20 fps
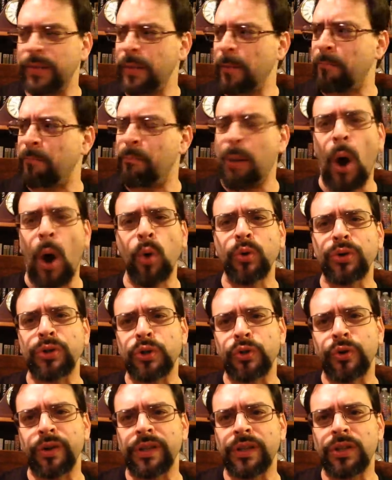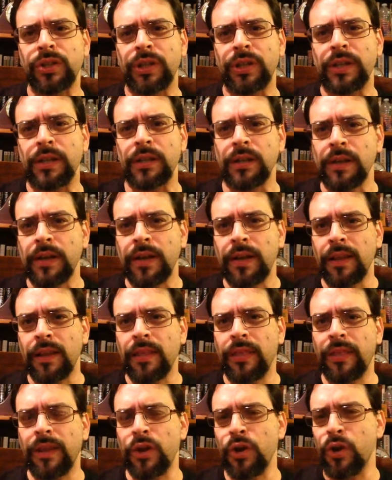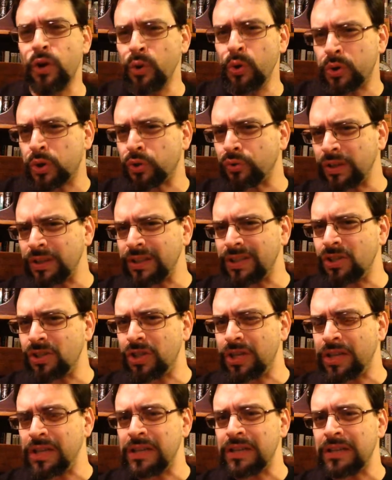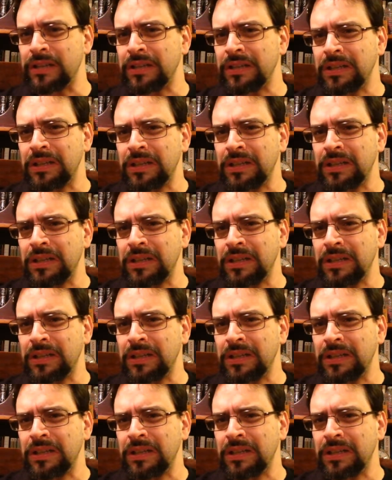The post trilogy? The new trilogy?